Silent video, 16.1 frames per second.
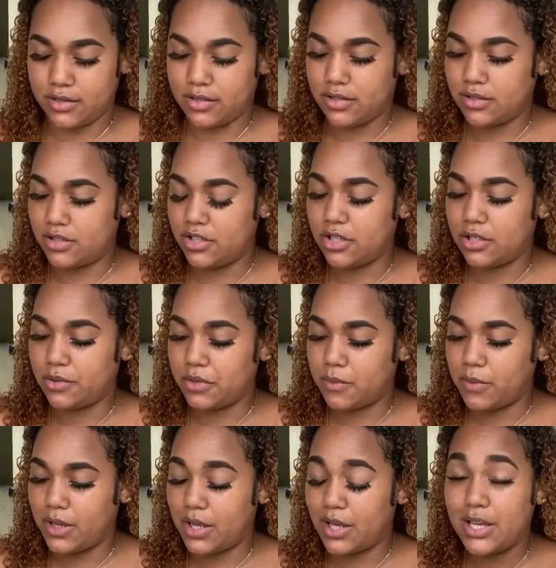to chill with
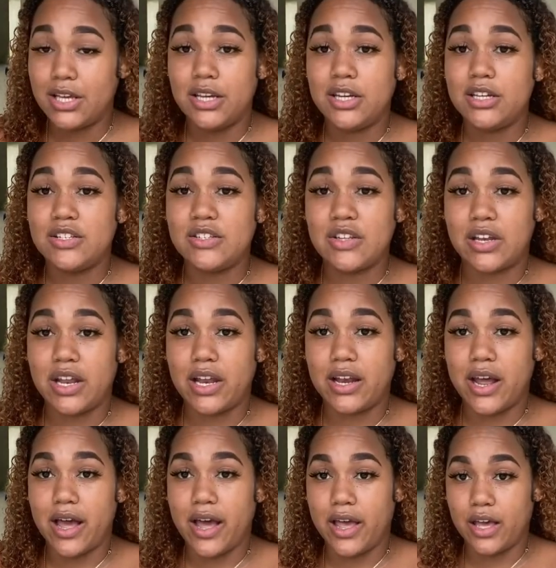me so that
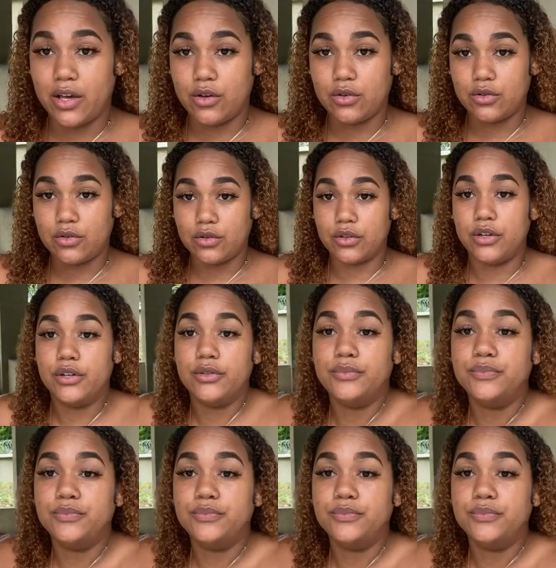I could...